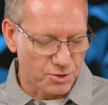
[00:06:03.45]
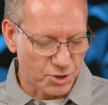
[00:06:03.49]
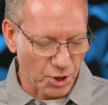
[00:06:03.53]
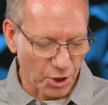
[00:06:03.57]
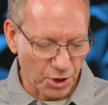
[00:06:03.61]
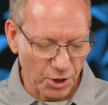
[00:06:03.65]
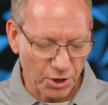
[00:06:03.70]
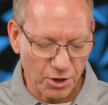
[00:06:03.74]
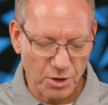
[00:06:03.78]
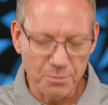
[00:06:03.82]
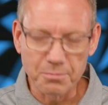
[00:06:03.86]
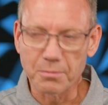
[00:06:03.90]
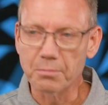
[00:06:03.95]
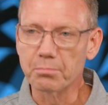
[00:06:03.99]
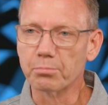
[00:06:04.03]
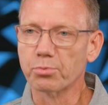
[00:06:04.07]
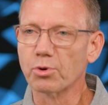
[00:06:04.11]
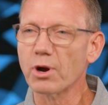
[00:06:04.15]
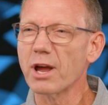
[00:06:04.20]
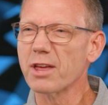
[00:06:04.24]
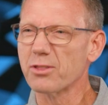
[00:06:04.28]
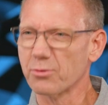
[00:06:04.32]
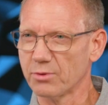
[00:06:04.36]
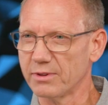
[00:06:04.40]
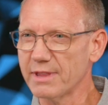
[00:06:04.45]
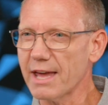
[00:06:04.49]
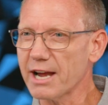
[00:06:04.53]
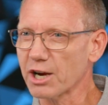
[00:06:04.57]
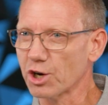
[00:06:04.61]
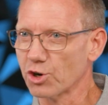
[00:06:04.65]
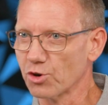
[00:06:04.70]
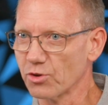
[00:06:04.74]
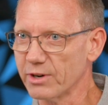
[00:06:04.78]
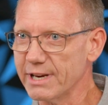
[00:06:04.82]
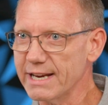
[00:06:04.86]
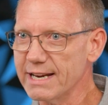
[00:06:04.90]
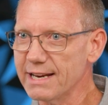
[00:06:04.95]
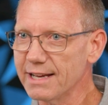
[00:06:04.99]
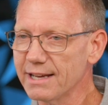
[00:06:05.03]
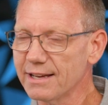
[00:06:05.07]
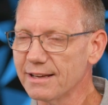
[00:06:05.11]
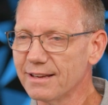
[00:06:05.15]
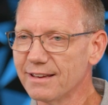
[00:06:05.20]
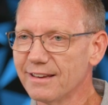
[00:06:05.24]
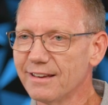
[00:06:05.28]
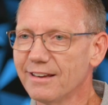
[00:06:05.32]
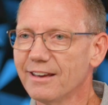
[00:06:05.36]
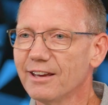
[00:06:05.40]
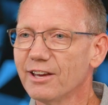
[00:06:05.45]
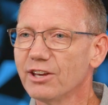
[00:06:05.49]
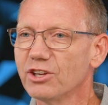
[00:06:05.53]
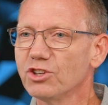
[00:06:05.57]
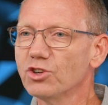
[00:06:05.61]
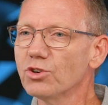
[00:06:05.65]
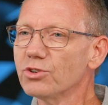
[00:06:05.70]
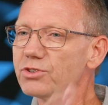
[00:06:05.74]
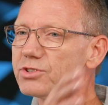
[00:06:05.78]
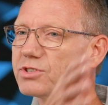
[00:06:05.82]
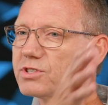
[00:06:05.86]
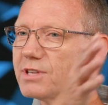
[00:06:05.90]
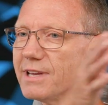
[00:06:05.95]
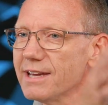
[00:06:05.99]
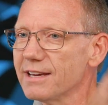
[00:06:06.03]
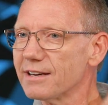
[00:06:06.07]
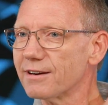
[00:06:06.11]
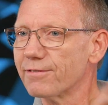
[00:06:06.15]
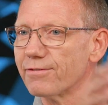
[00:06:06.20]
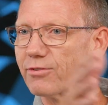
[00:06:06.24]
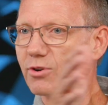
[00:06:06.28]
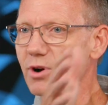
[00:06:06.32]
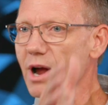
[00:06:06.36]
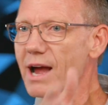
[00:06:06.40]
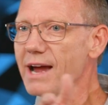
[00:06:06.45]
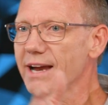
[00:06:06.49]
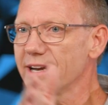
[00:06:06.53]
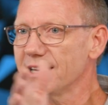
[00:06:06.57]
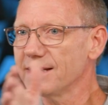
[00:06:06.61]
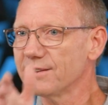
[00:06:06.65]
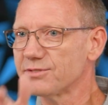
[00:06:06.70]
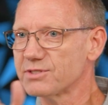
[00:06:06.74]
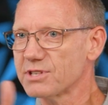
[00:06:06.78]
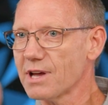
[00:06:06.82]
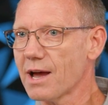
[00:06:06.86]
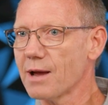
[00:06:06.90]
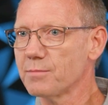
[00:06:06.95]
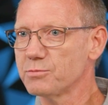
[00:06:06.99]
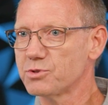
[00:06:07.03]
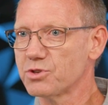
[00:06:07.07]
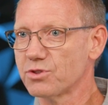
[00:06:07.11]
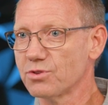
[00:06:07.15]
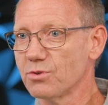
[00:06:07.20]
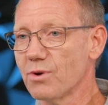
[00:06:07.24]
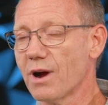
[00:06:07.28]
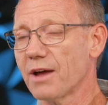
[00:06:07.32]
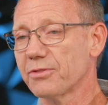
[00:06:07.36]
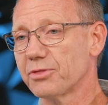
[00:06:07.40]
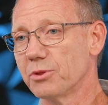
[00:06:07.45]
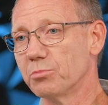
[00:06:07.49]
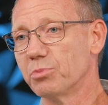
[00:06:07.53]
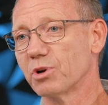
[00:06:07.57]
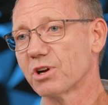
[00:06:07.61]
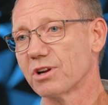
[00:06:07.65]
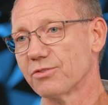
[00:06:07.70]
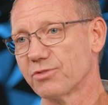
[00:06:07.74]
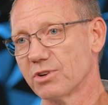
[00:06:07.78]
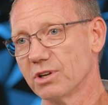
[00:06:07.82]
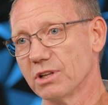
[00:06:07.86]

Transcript: term brethren, that greeting, you'll see it a variety of times throughout the book of